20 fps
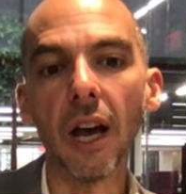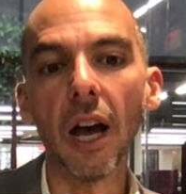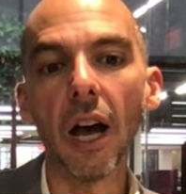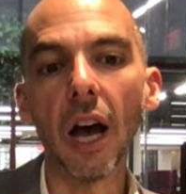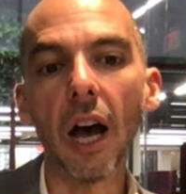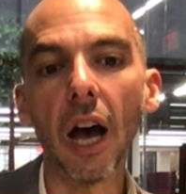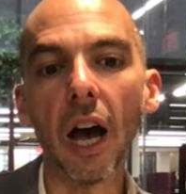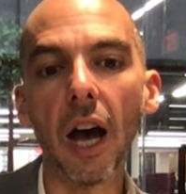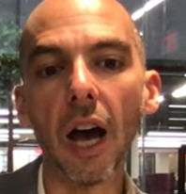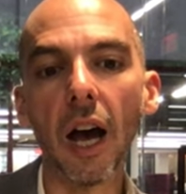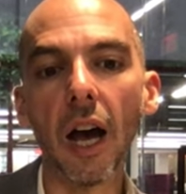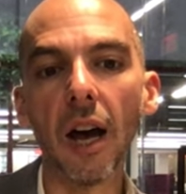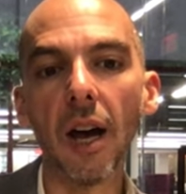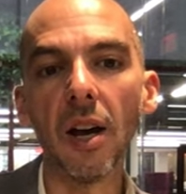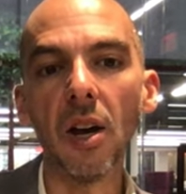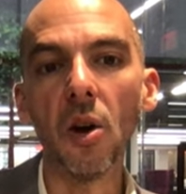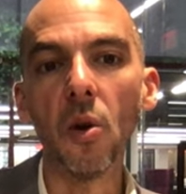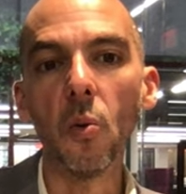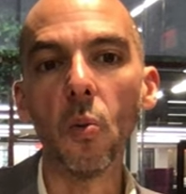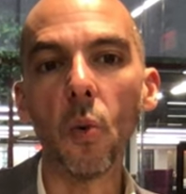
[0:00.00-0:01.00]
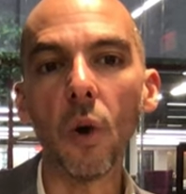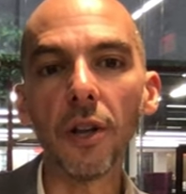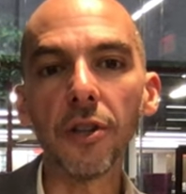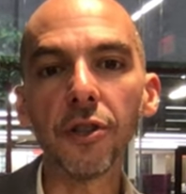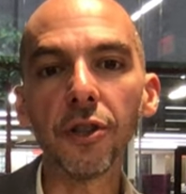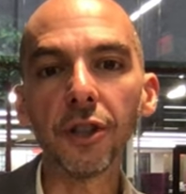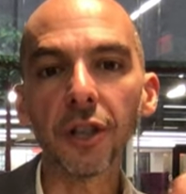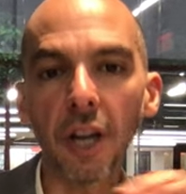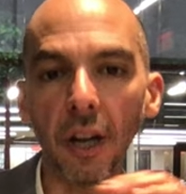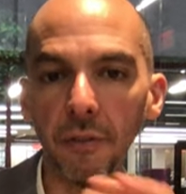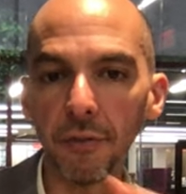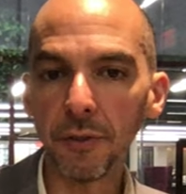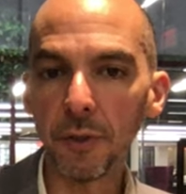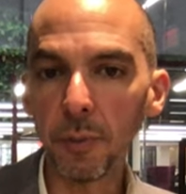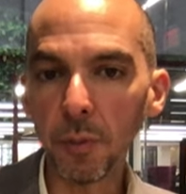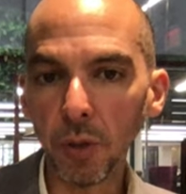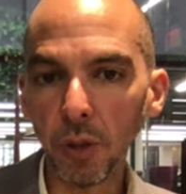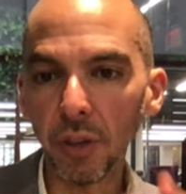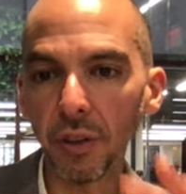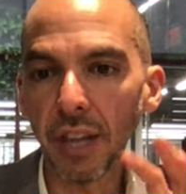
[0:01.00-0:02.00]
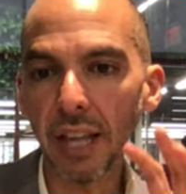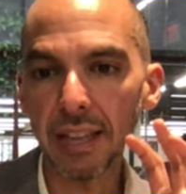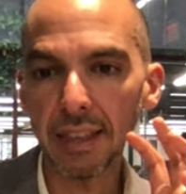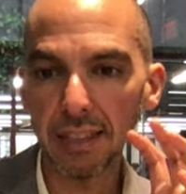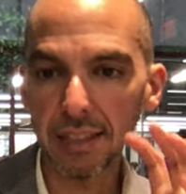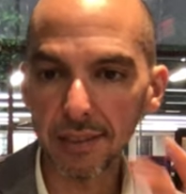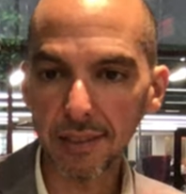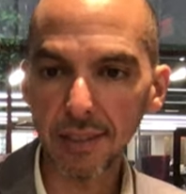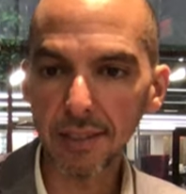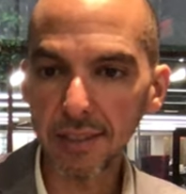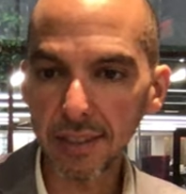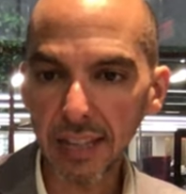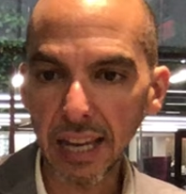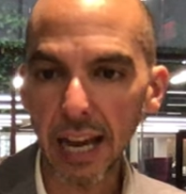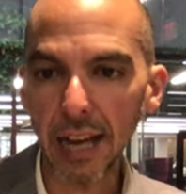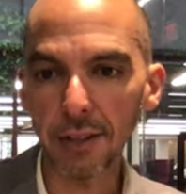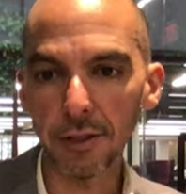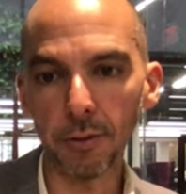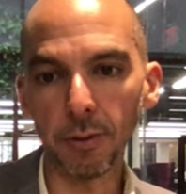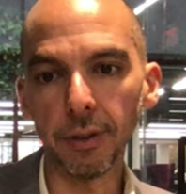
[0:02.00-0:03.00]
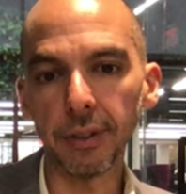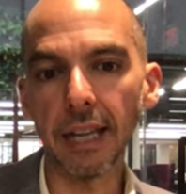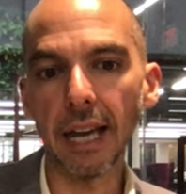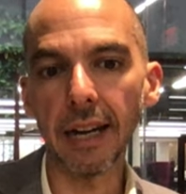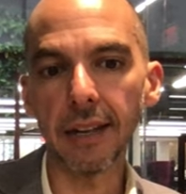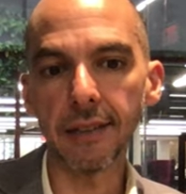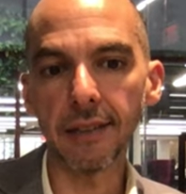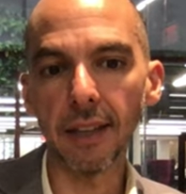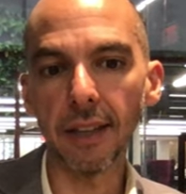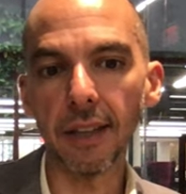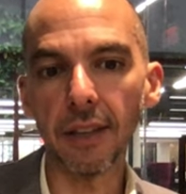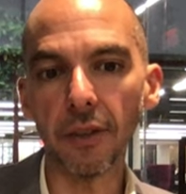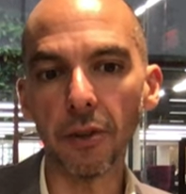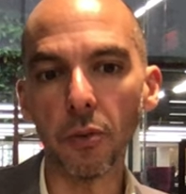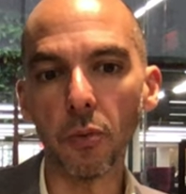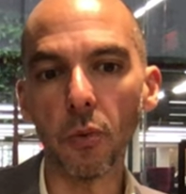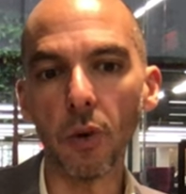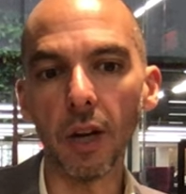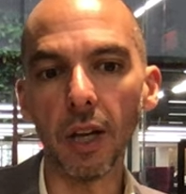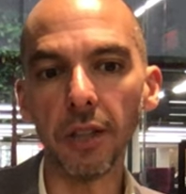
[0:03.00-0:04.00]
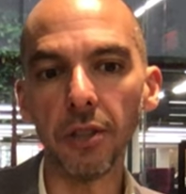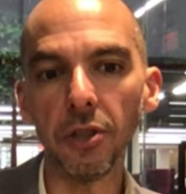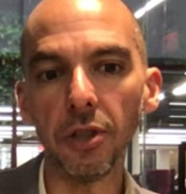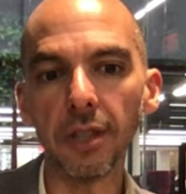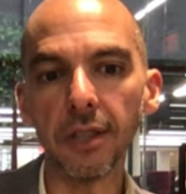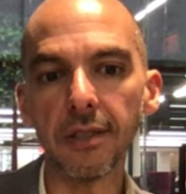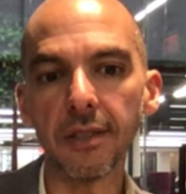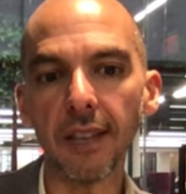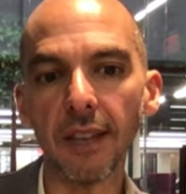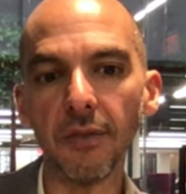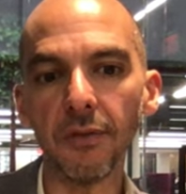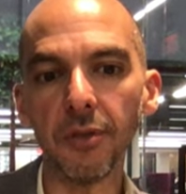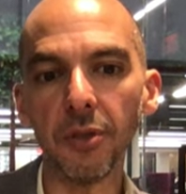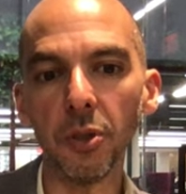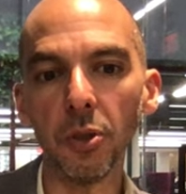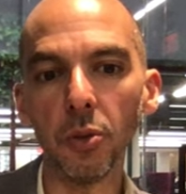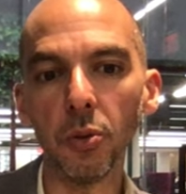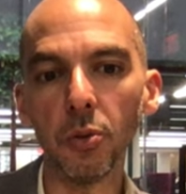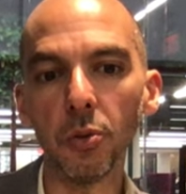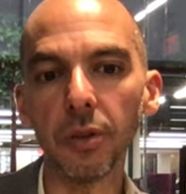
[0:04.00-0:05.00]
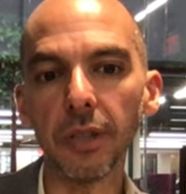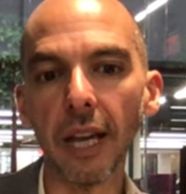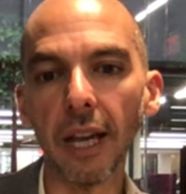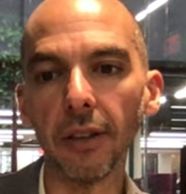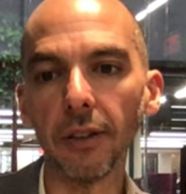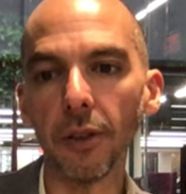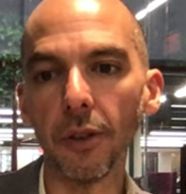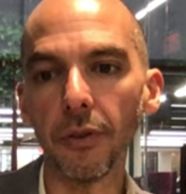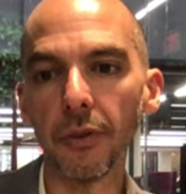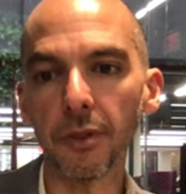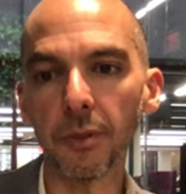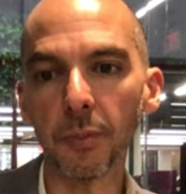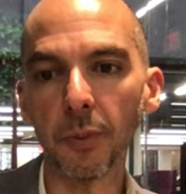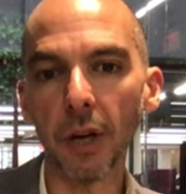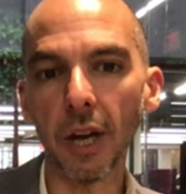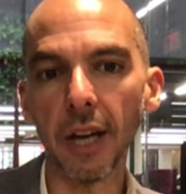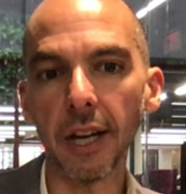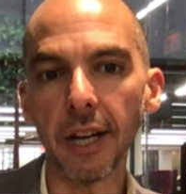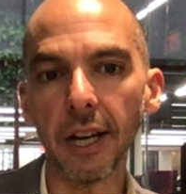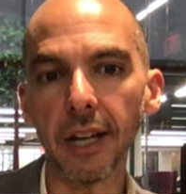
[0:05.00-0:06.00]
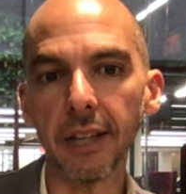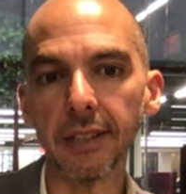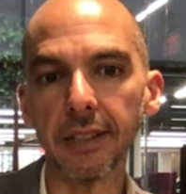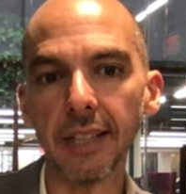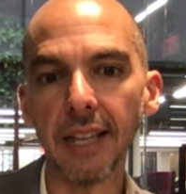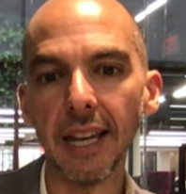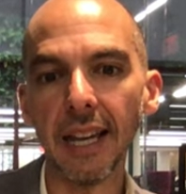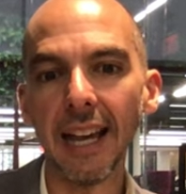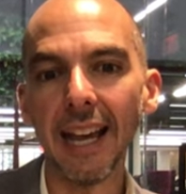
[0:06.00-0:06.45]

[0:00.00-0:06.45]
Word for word: Uh, once you're comfortable that this is the actual data set that you want, you could say view, download this product.